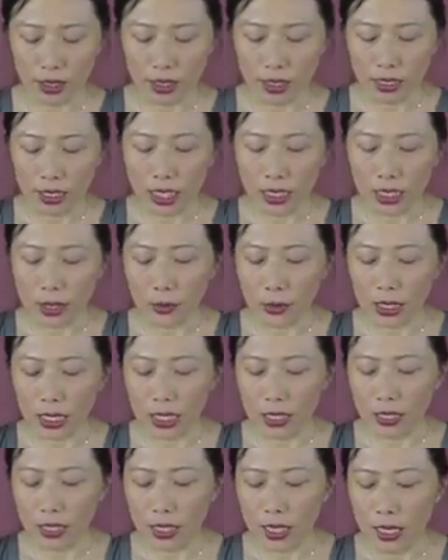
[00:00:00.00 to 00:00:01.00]
That is
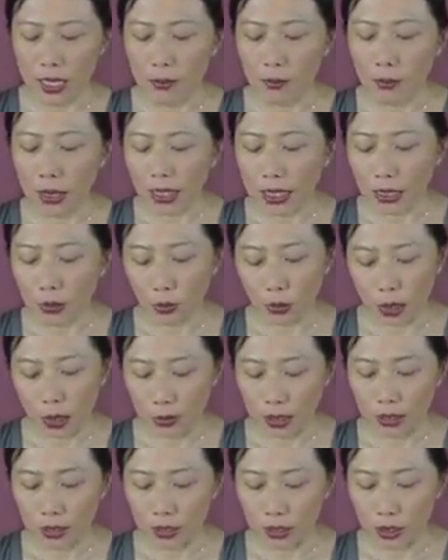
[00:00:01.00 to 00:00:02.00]
because many
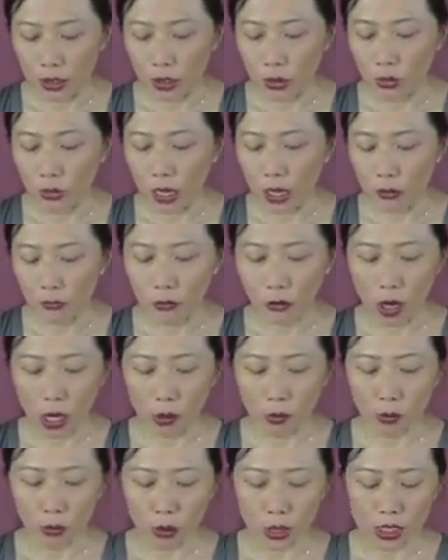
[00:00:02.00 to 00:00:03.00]
women who have
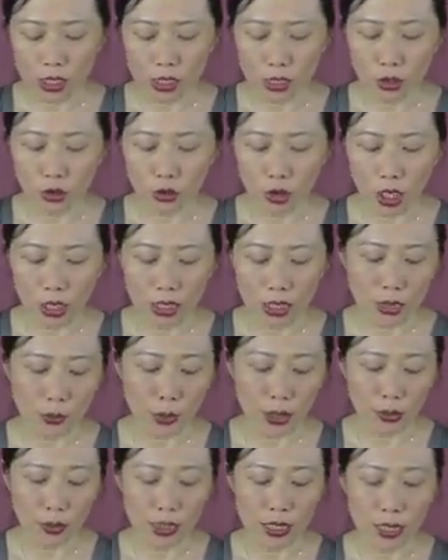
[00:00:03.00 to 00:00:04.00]
fibroids do not
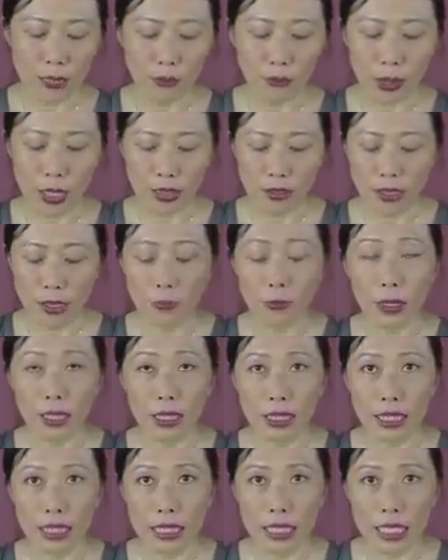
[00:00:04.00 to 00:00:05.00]
experience impaired
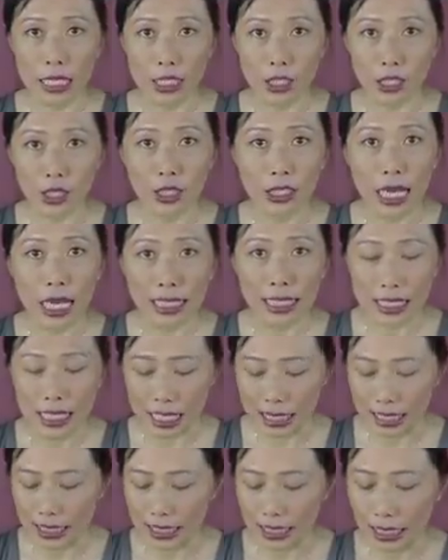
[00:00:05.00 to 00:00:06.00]
ability to get
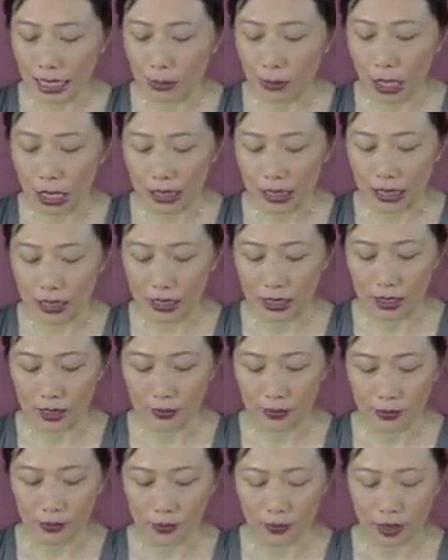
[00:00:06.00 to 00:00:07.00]
and stay pregnant.
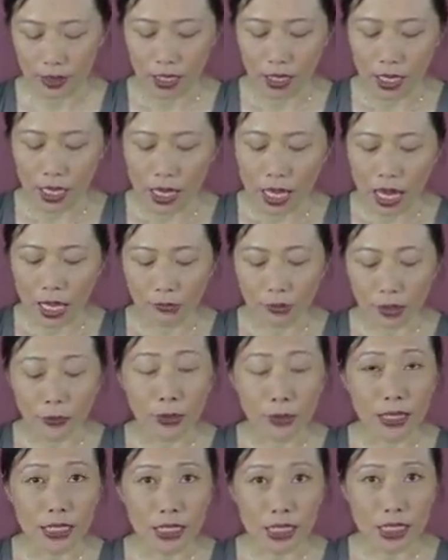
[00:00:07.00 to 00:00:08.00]
Having
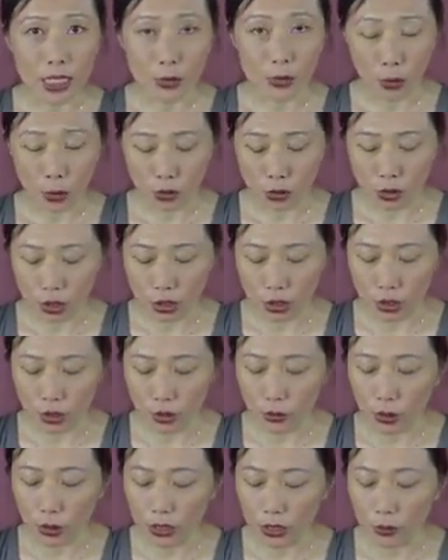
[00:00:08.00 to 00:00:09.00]
been exposed to
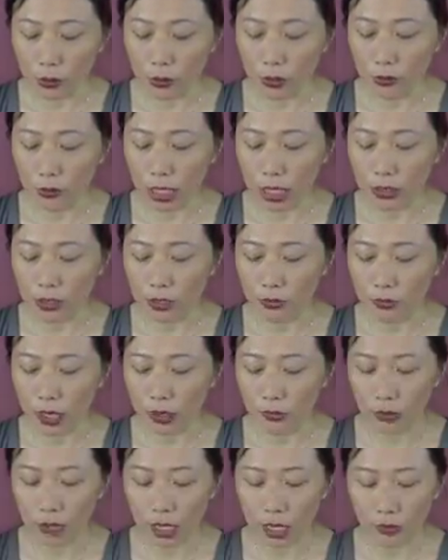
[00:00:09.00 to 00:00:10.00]
multiple rounds of
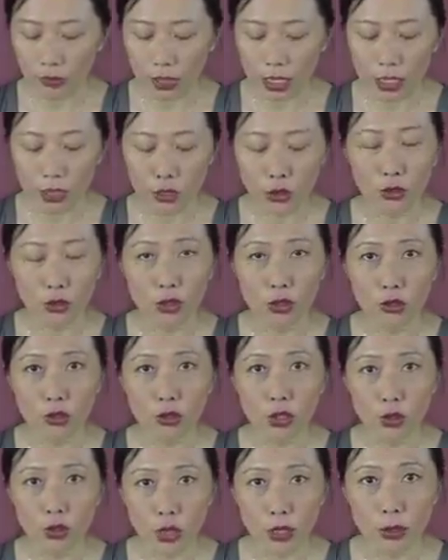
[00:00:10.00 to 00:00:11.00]
IVF and due to her
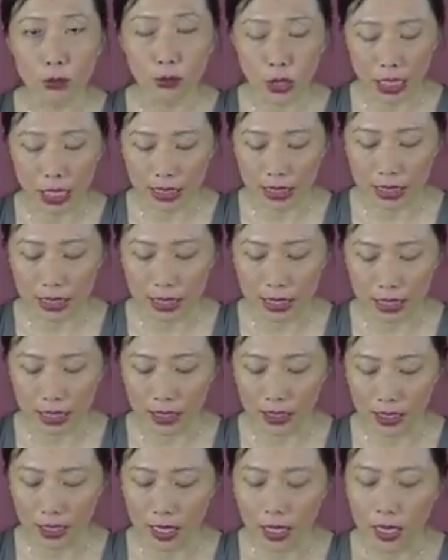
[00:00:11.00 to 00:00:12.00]
twin
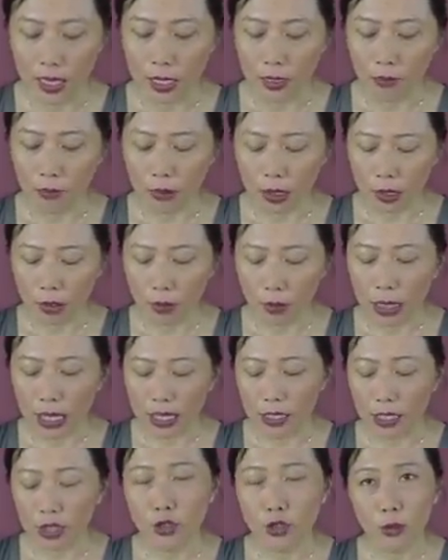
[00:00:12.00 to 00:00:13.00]
pregnancy, Miriam had
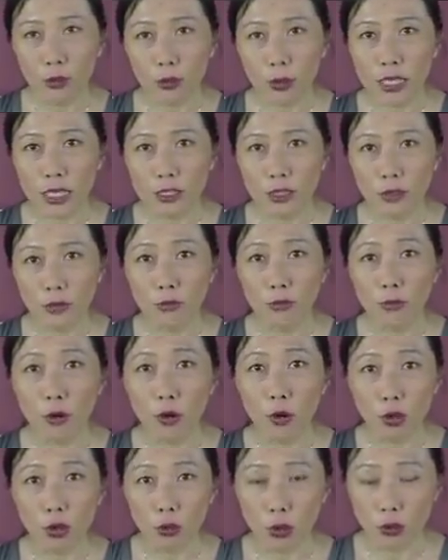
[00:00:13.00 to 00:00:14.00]
a surplus of
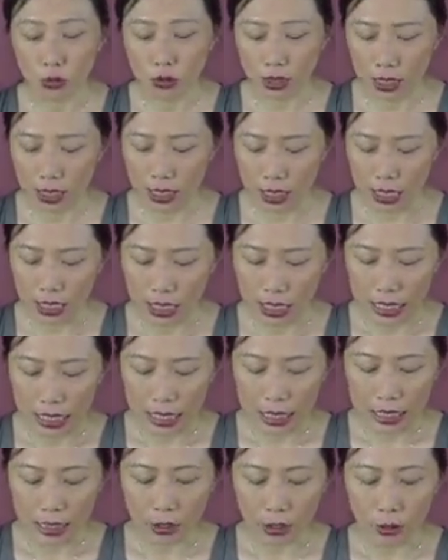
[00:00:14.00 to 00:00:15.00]
hormones
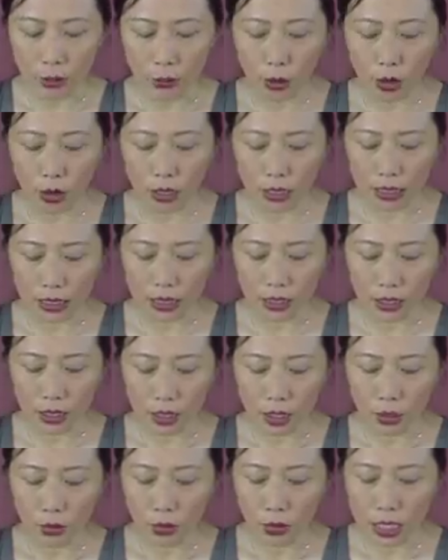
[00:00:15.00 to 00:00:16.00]
in her body,
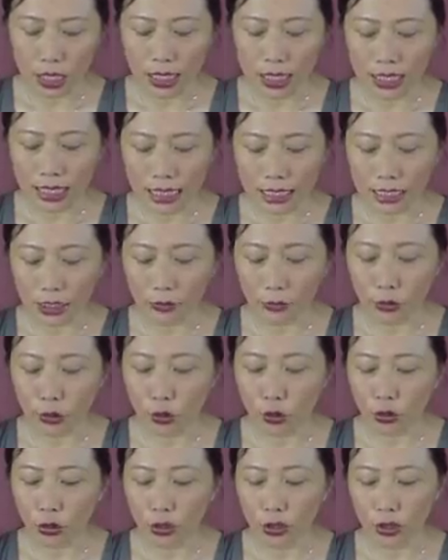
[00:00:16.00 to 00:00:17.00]
which had likely
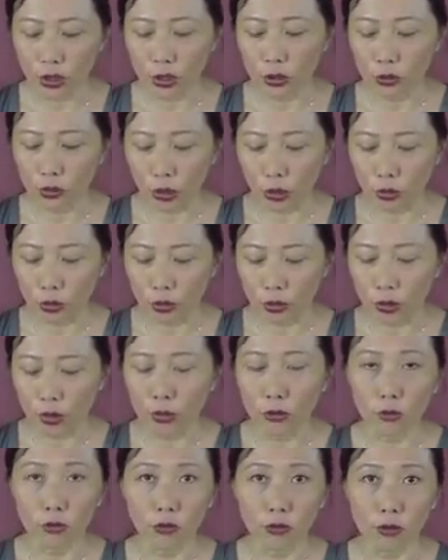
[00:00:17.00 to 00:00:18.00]
fueled the growth
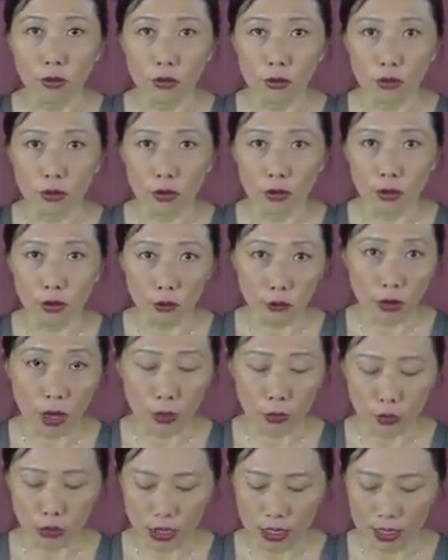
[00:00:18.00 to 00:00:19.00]
of her
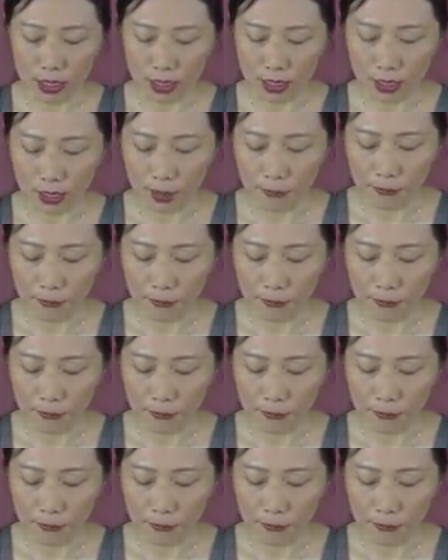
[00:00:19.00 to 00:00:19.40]
fibroids.